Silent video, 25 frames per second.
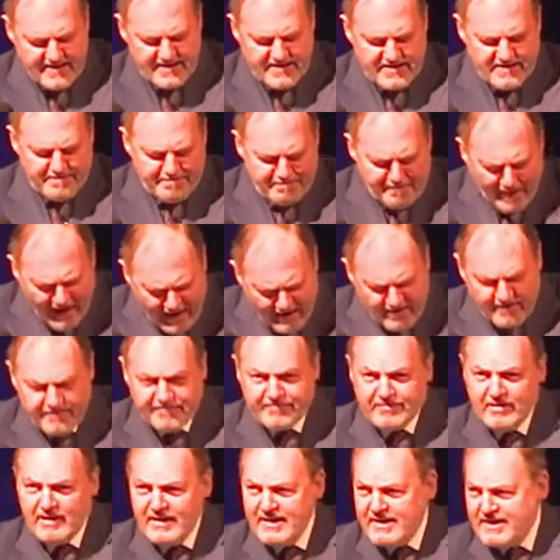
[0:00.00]
to
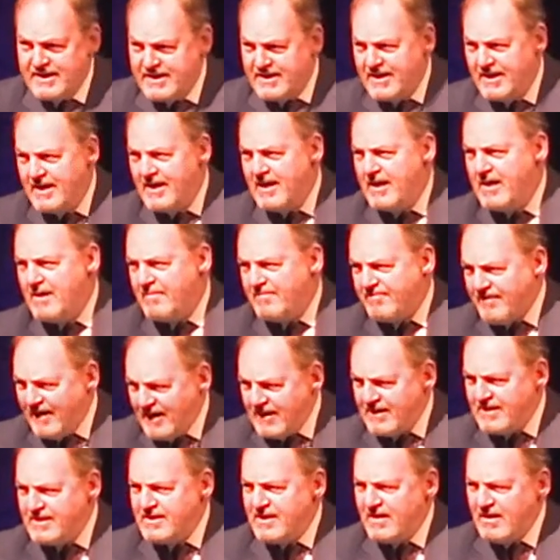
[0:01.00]
paraphrase
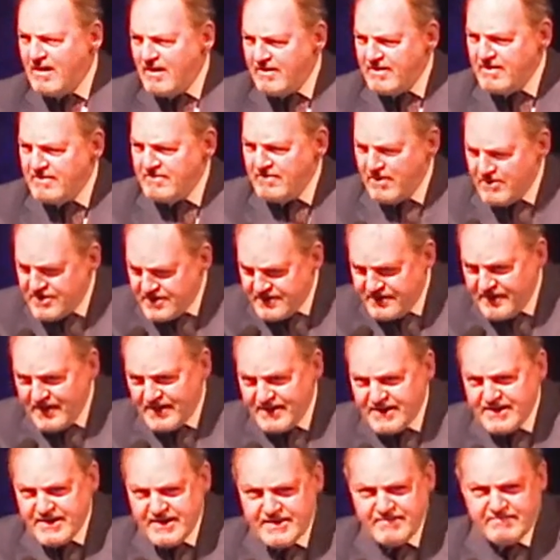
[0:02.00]
Franklin Delano
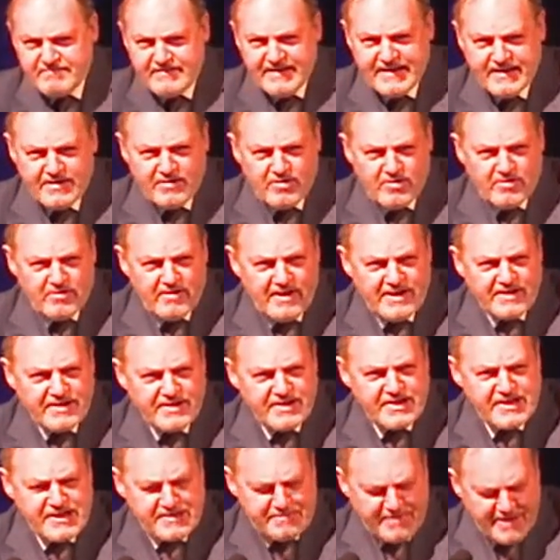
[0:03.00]
Roosevelt at his
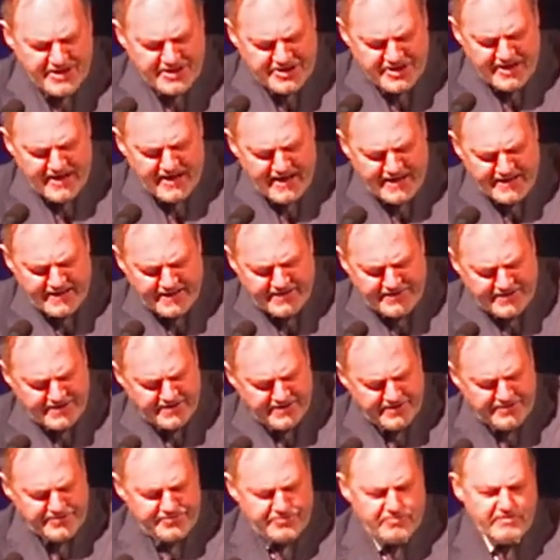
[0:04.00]
inauguration speech in
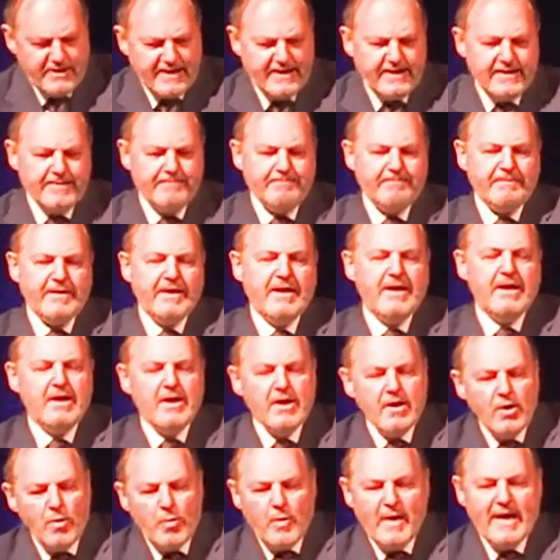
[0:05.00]
1933,
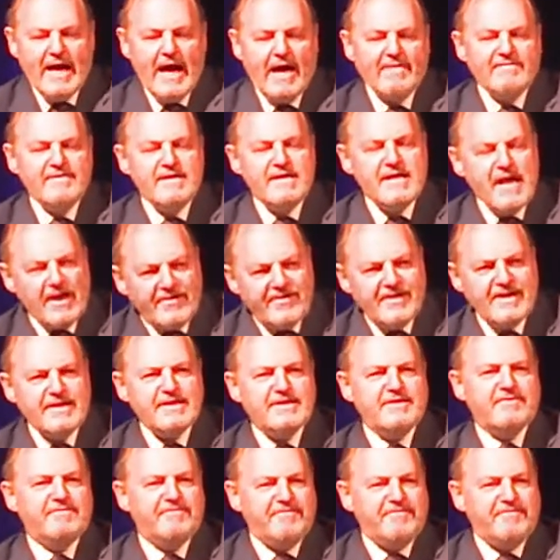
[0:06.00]
we have nothing to